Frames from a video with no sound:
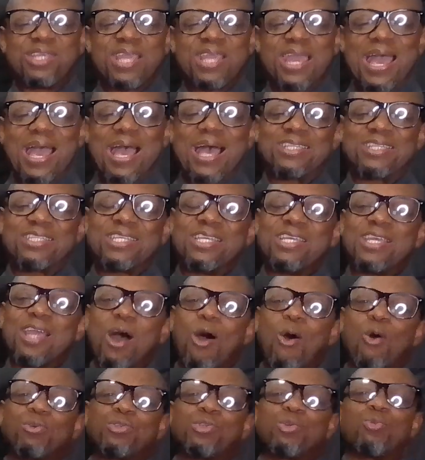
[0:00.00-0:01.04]
guys. He
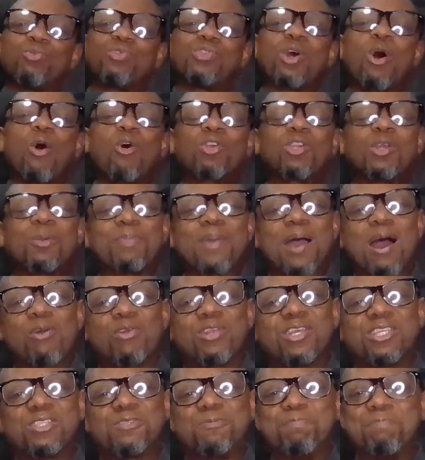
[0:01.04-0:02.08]
also talked about
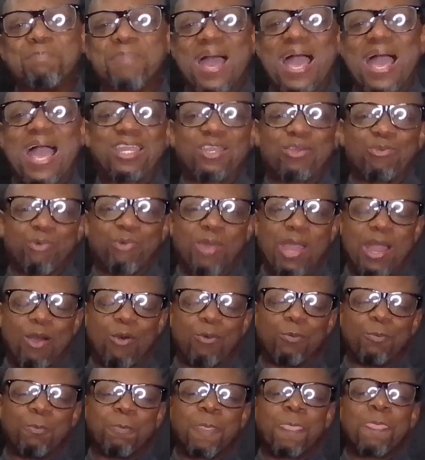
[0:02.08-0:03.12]
his
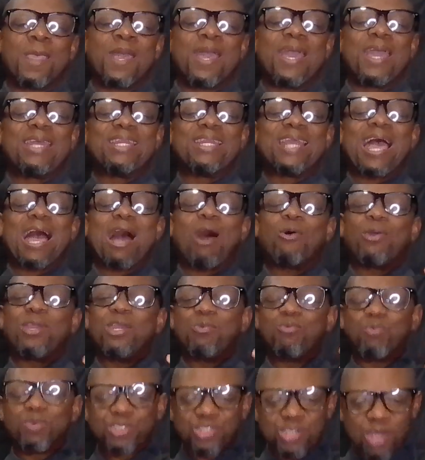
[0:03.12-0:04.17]
background and how he
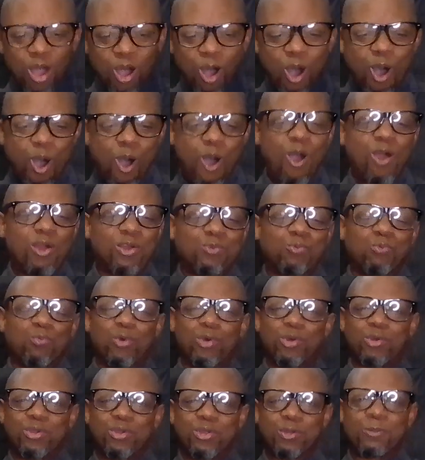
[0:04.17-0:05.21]
was a hard
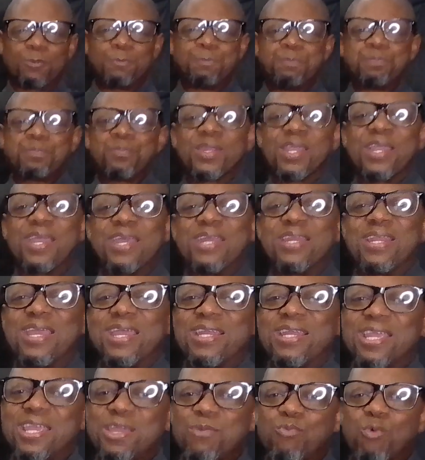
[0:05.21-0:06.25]
worker, and
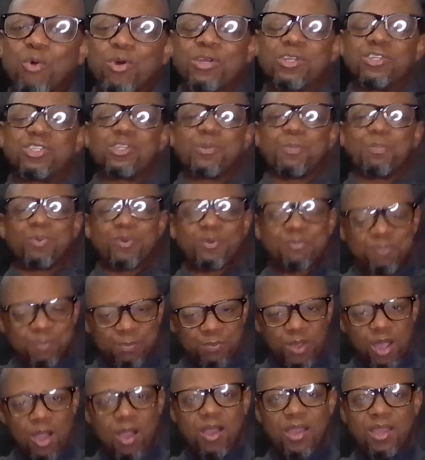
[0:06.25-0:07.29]
he wanted to
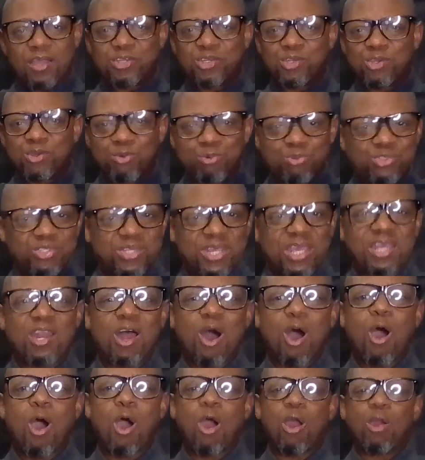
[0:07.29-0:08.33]
use that
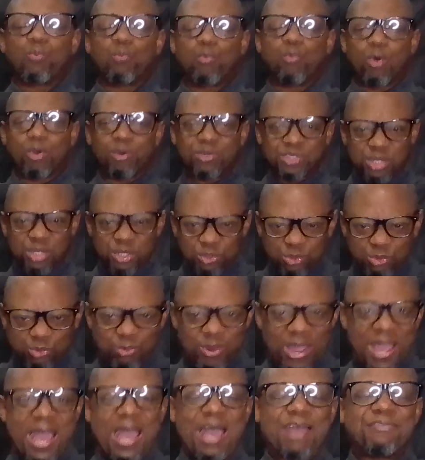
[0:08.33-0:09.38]
hard work to
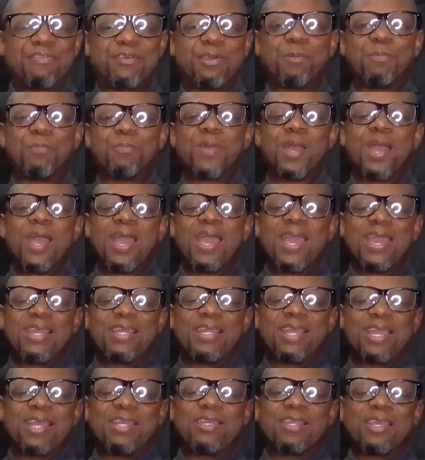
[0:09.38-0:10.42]
drive him,
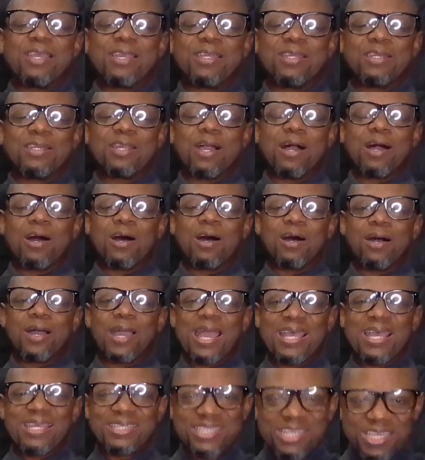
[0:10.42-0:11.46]
and
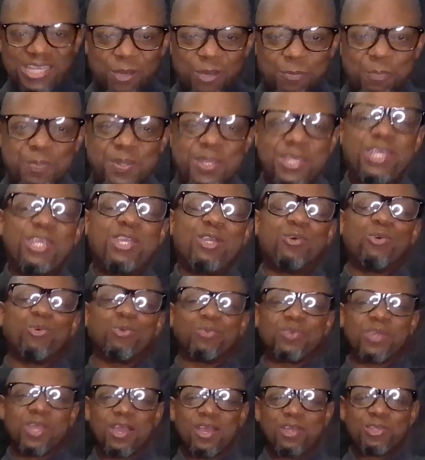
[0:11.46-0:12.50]
as he
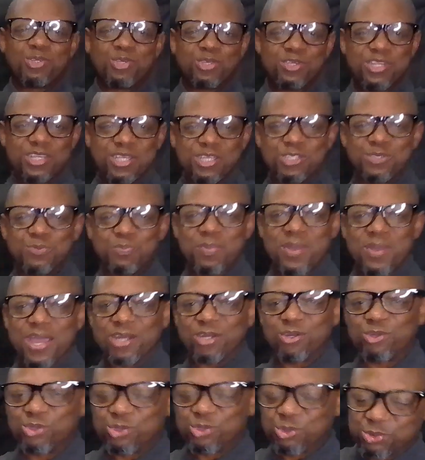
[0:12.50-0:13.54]
appealed to these
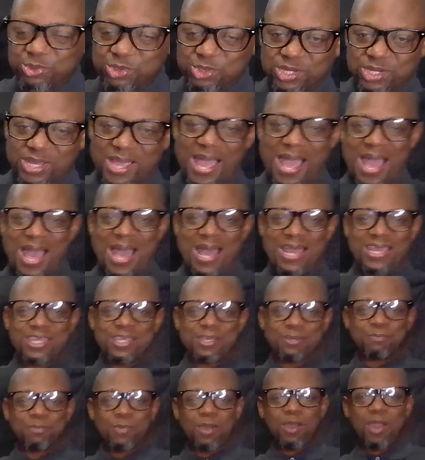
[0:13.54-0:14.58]
managers to
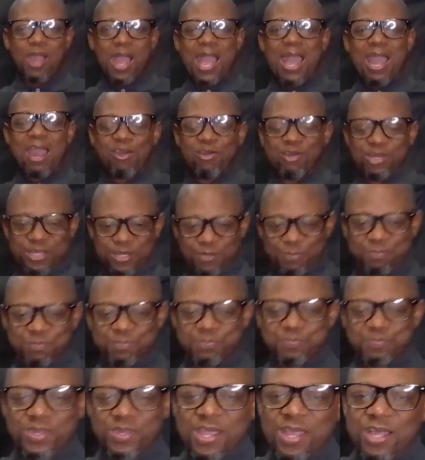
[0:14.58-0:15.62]
hire him.
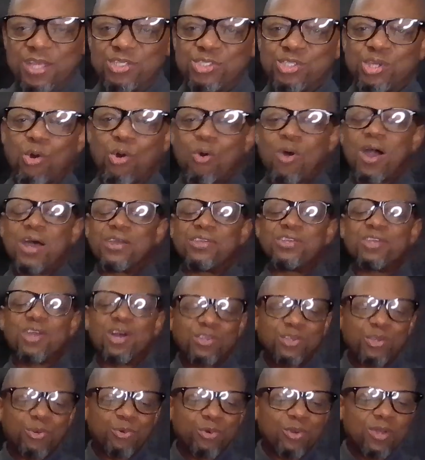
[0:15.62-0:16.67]
So
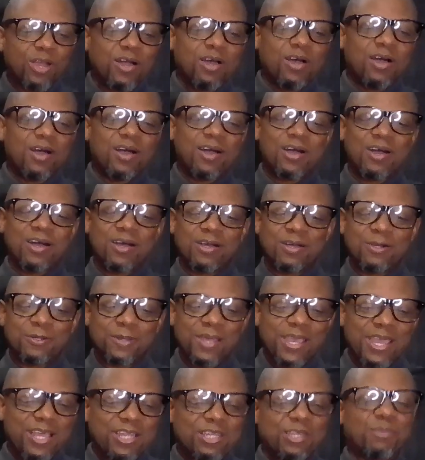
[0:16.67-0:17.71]
another
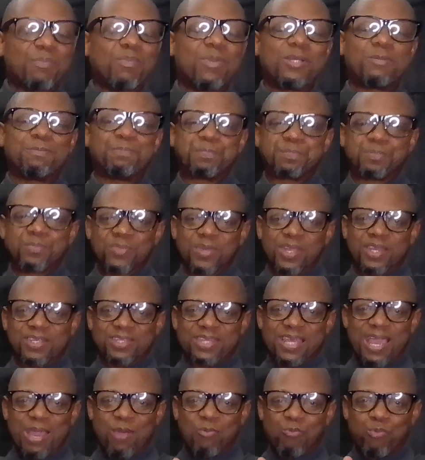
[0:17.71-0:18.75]
element
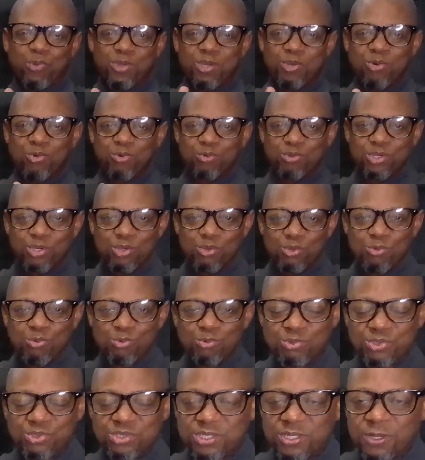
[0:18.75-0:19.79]
that Will
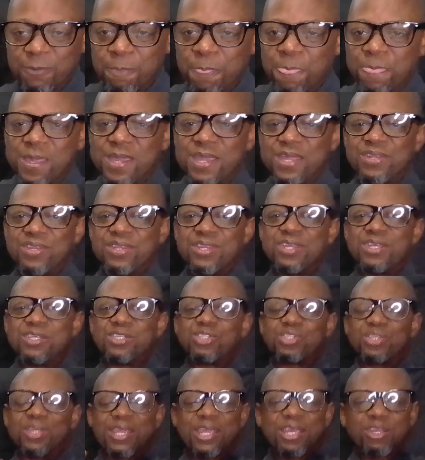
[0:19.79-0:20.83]
used in
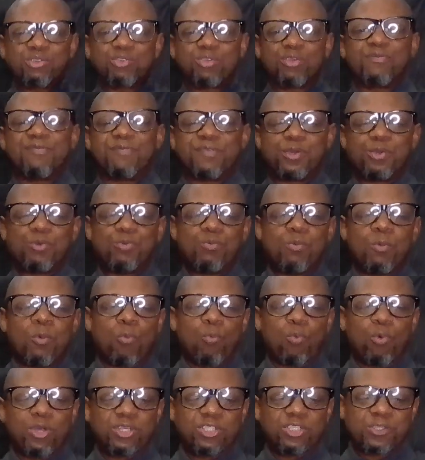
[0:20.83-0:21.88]
this interview
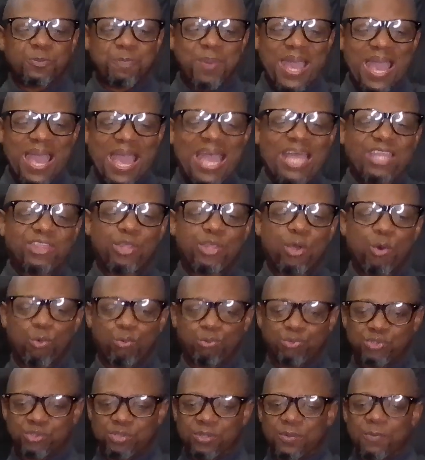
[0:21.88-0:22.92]
was
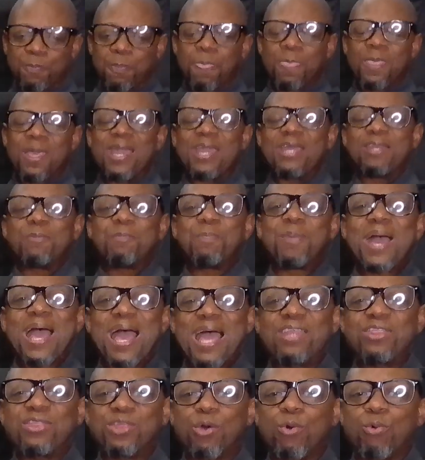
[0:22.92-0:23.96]
pathos, and
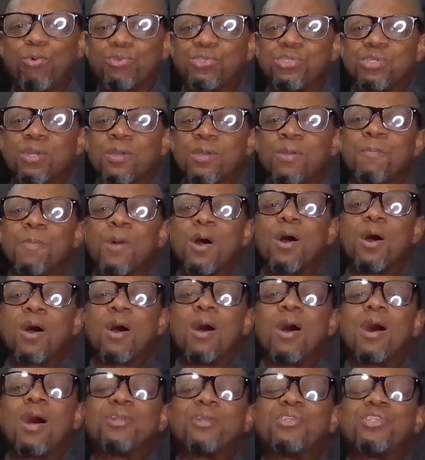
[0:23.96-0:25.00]
pathos
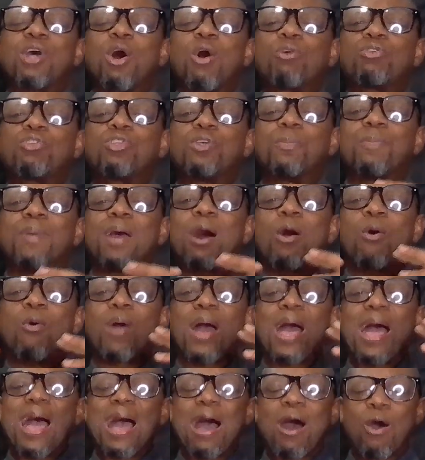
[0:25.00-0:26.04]
talks
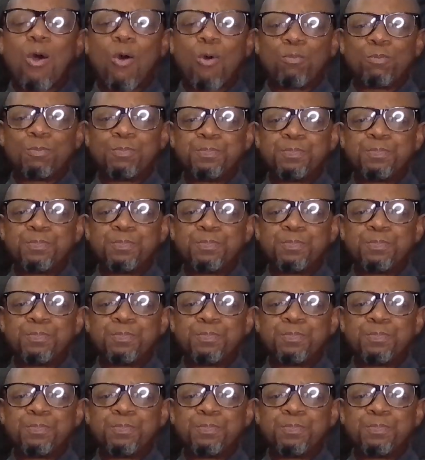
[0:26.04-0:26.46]
about how